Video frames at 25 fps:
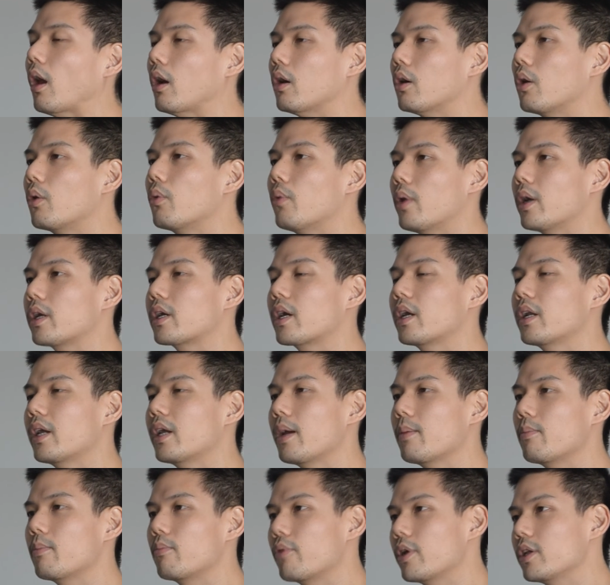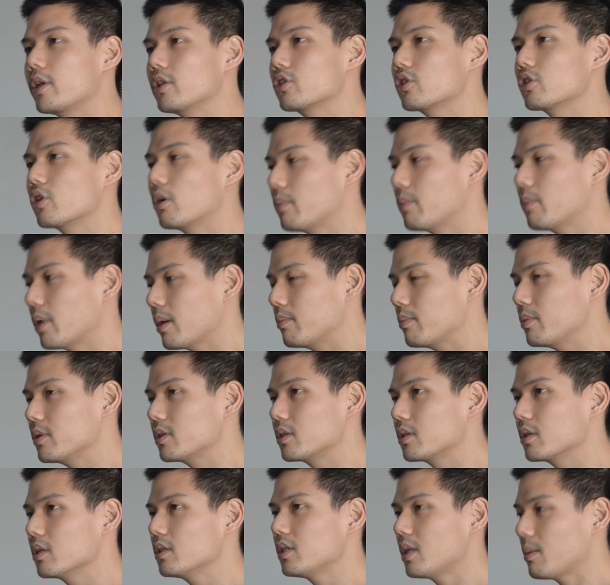Why can't I brainstorm my
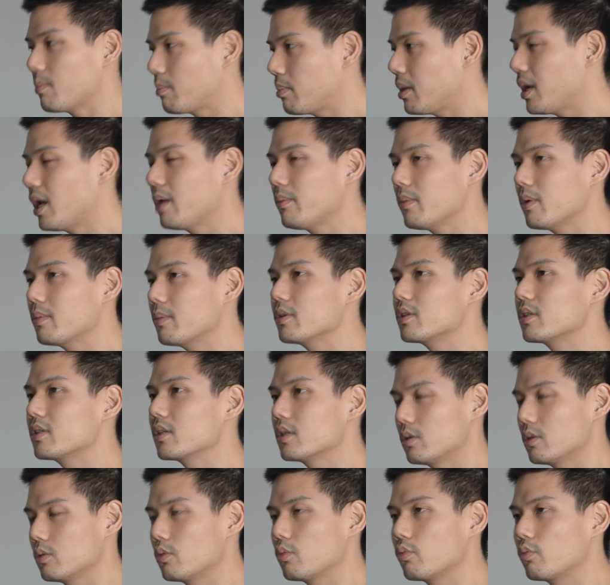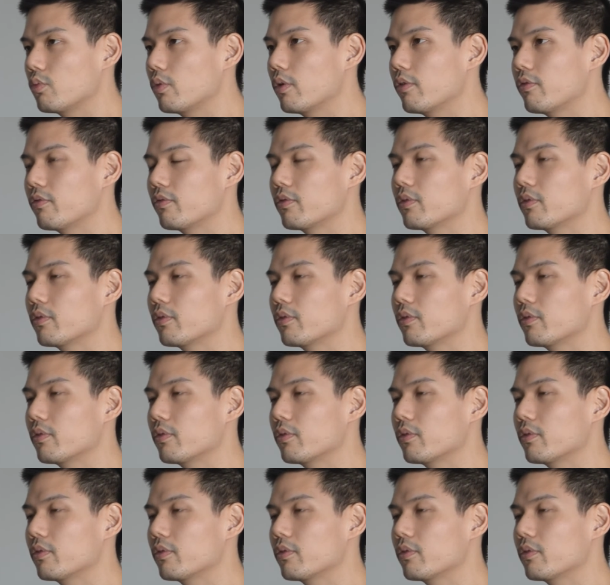business and plan my business with